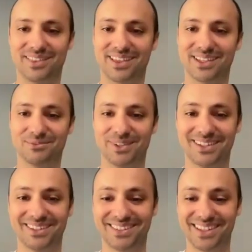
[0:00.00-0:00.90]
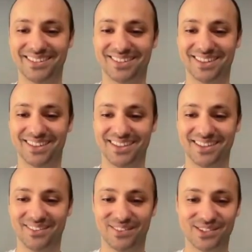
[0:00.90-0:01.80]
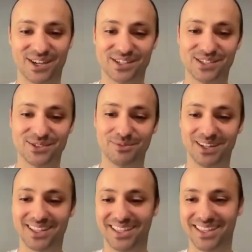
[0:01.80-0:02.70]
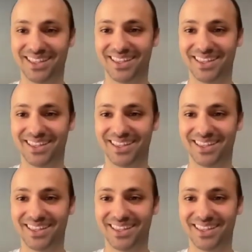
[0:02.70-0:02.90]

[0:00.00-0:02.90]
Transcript: Thanks for being here, Dave. We'll talk soon, buddy.